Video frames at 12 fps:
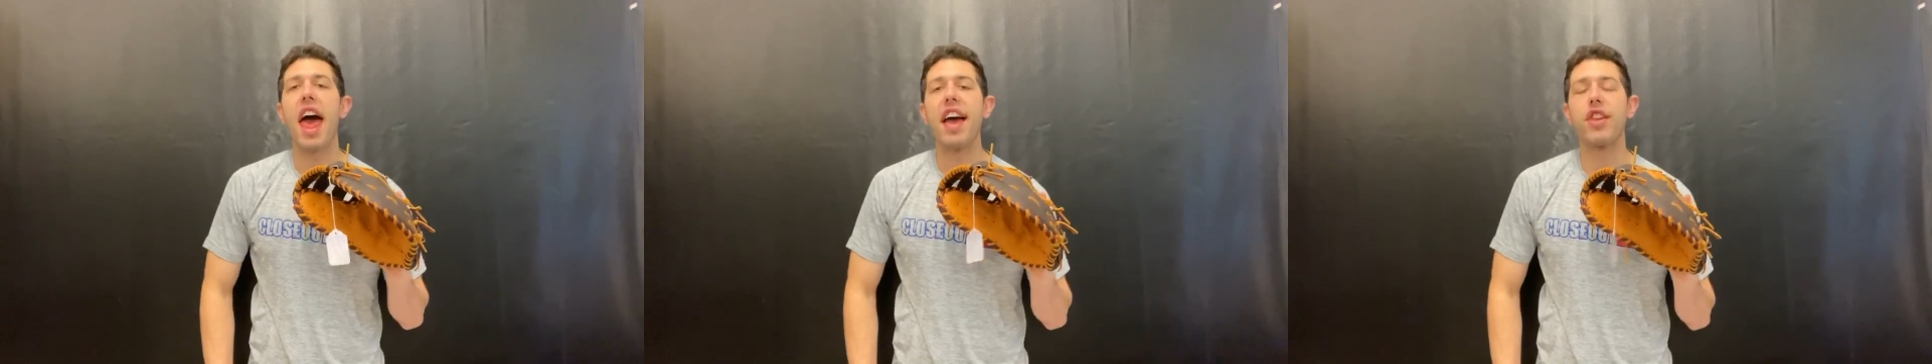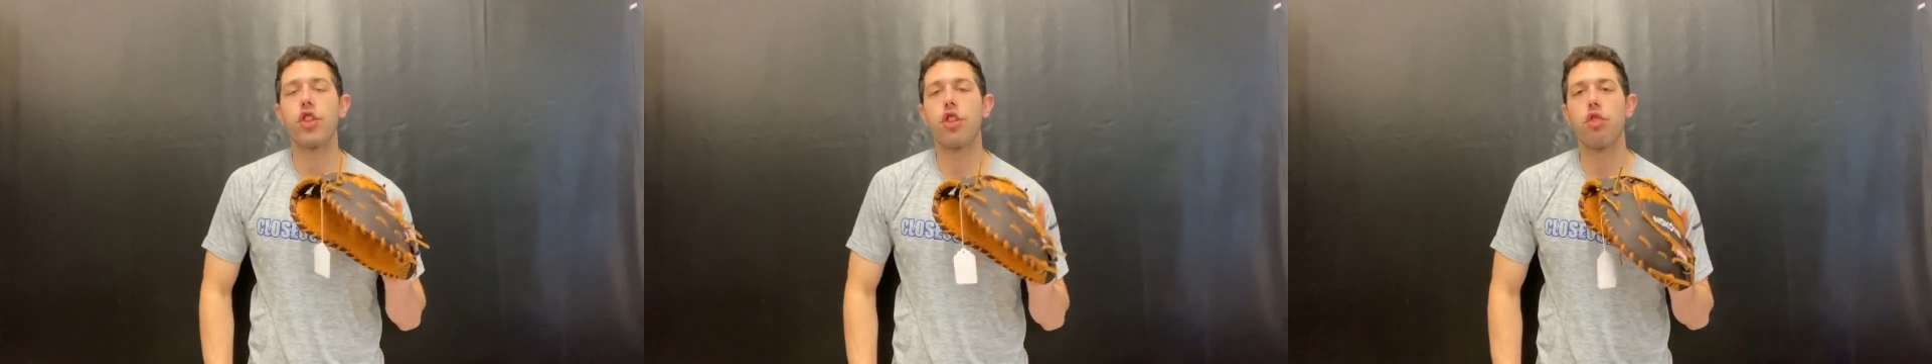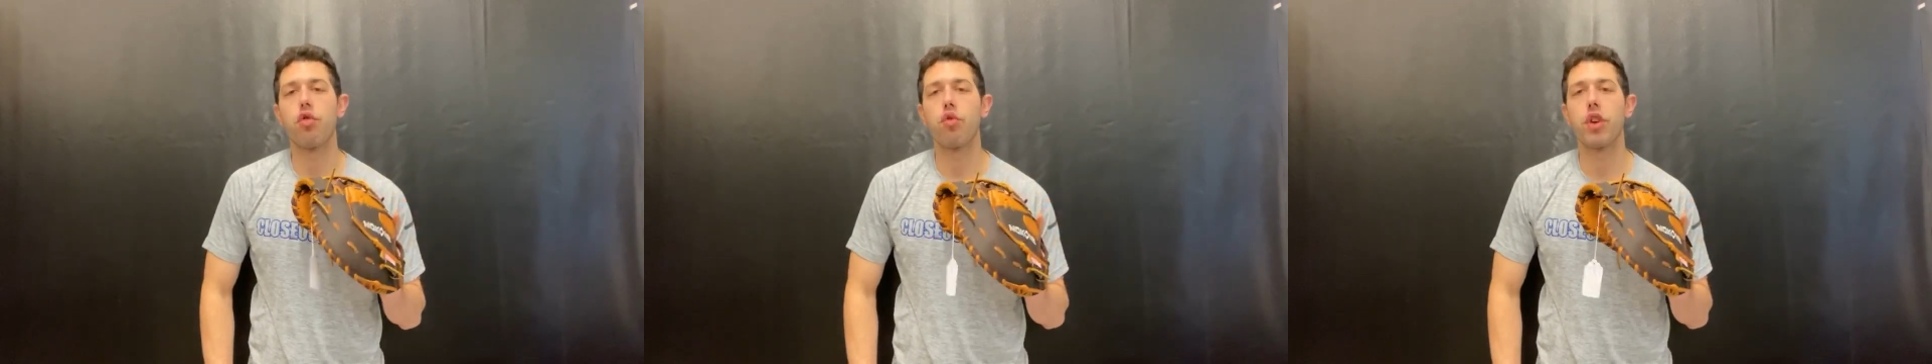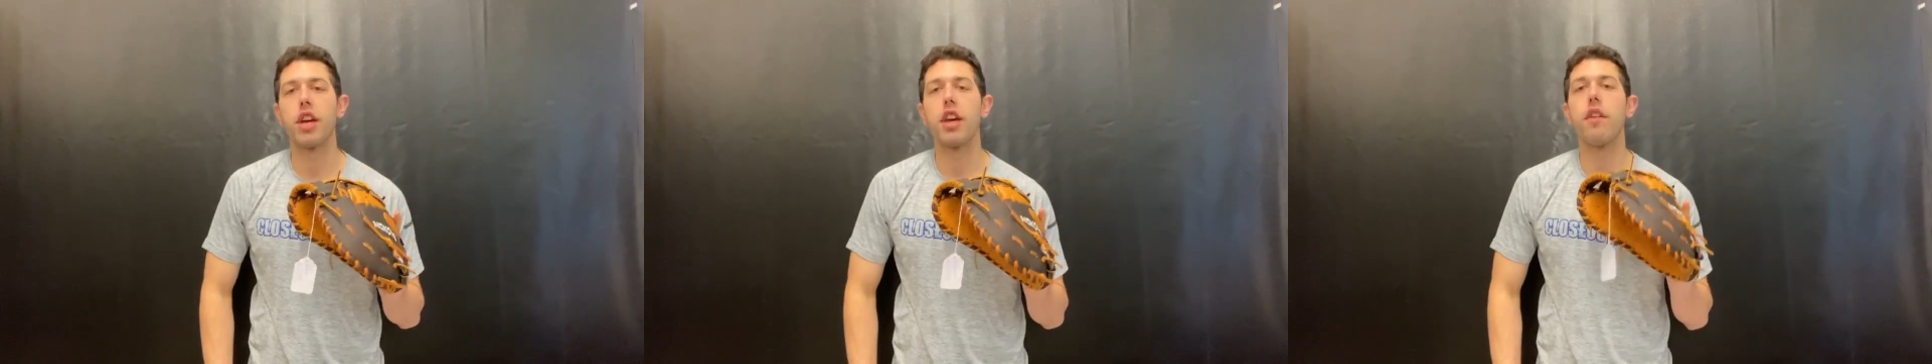
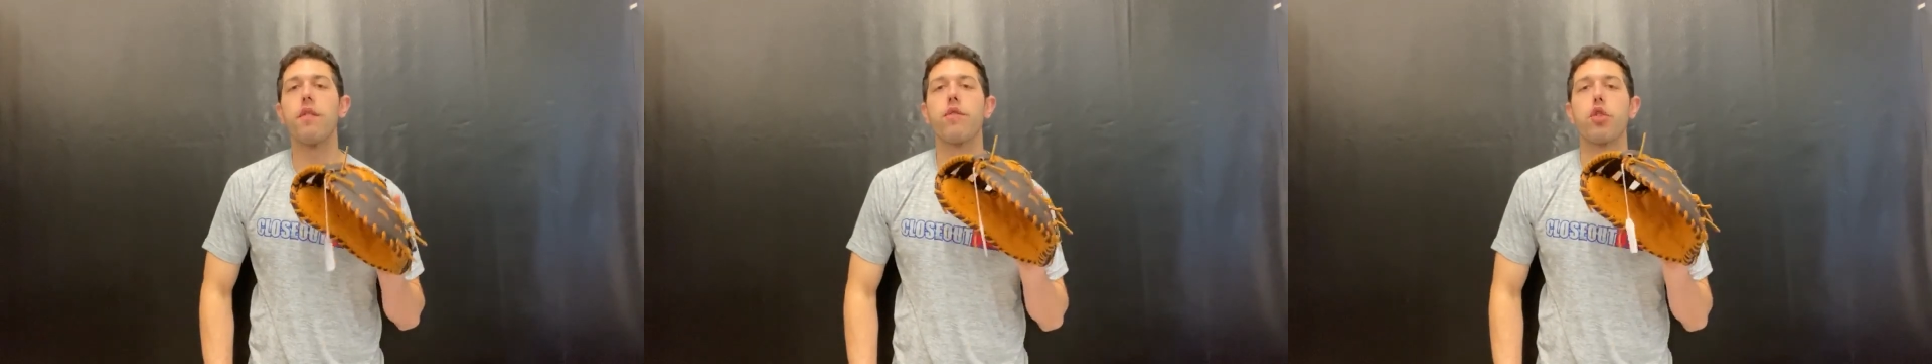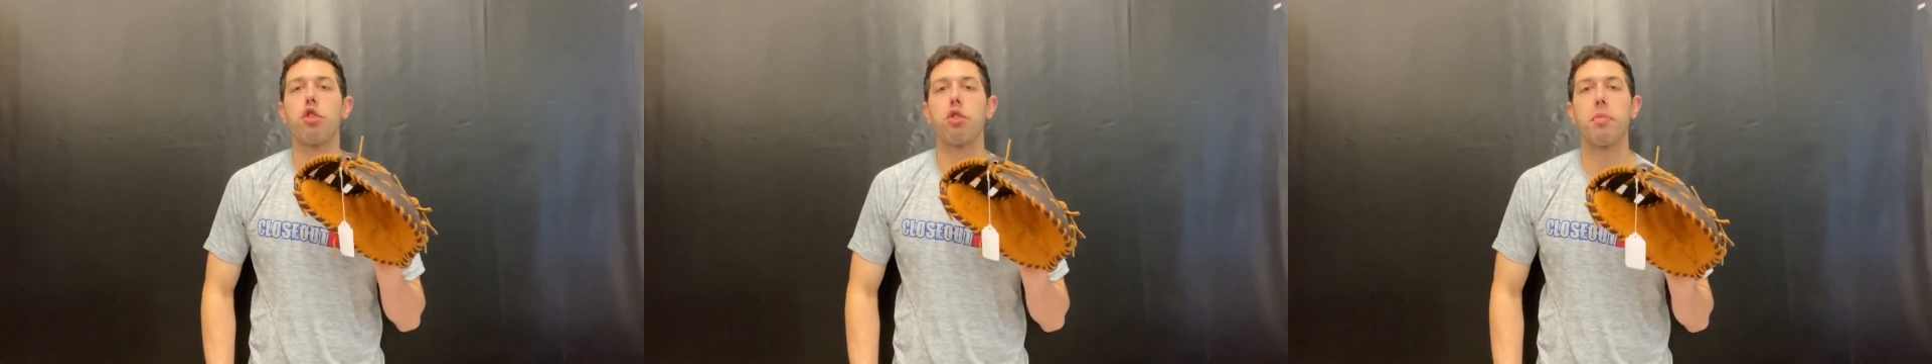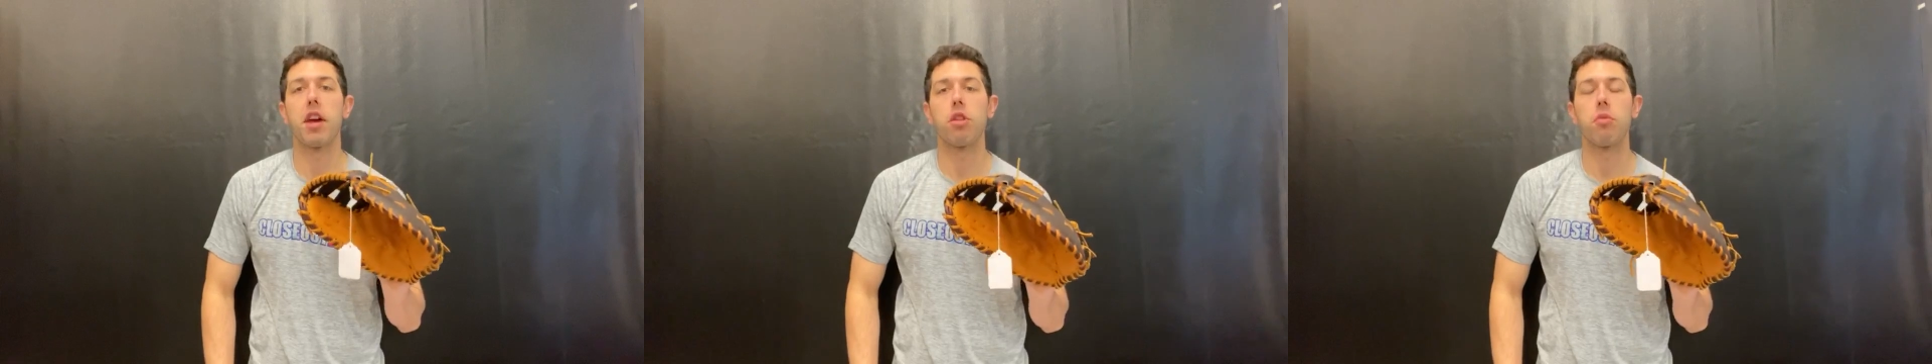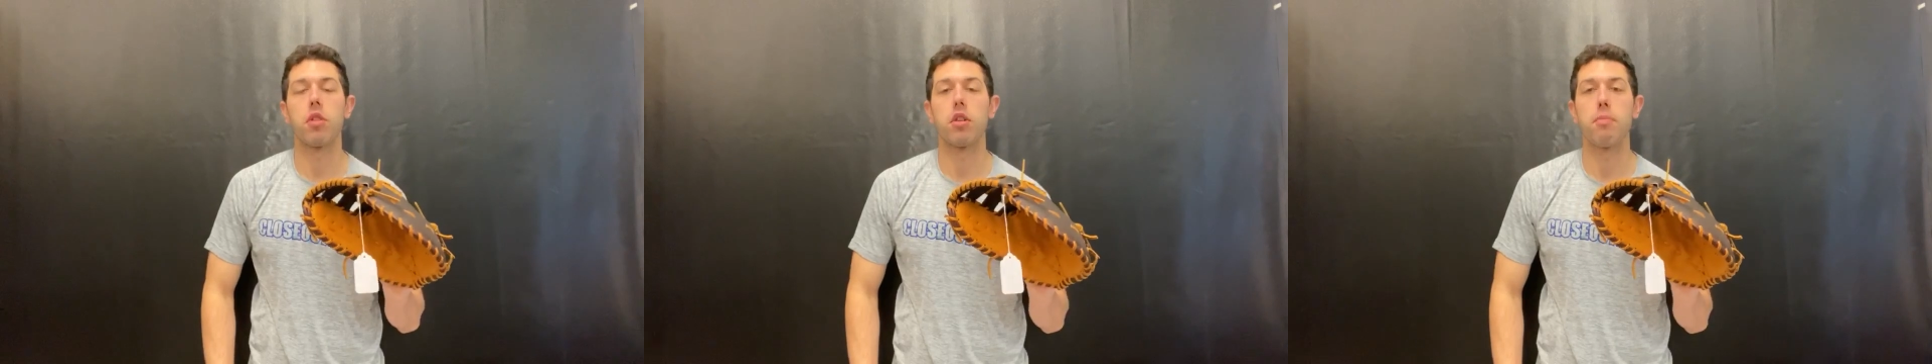S3 First
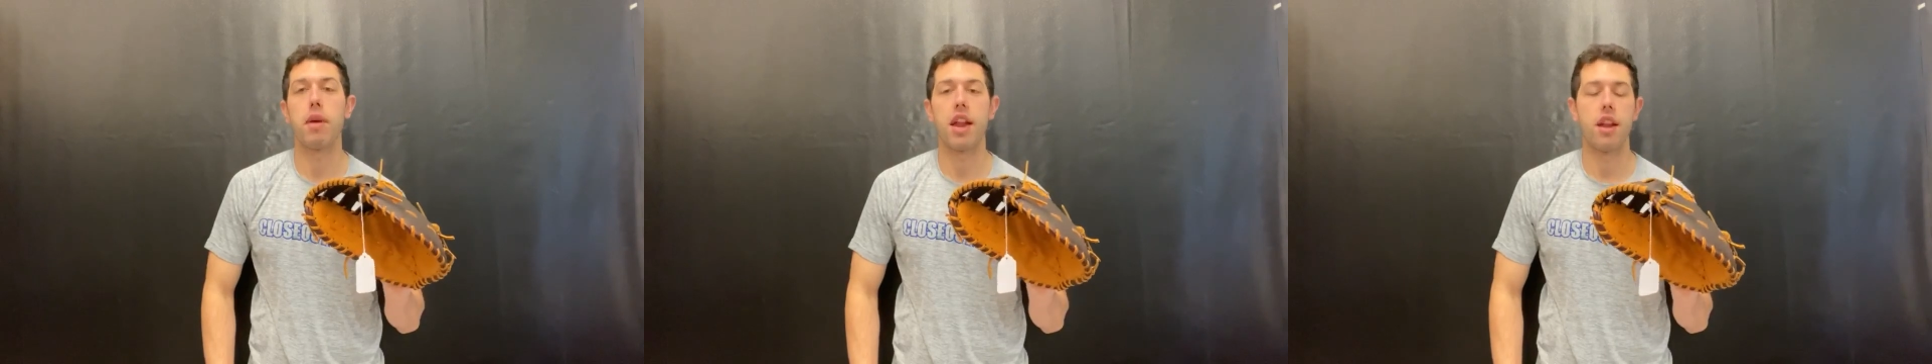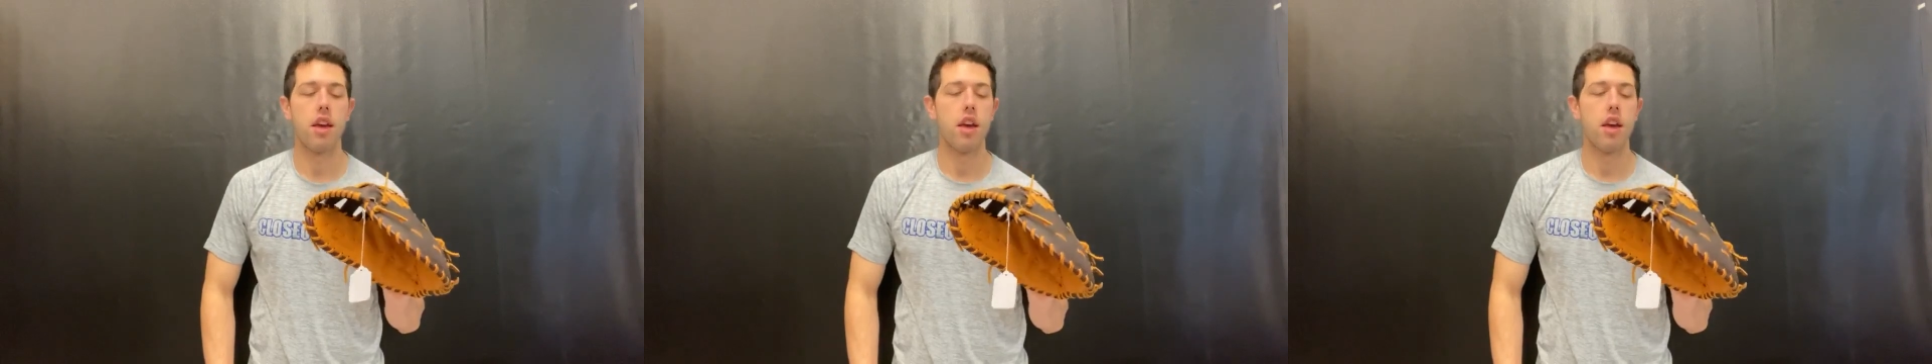Baseman's Mitt.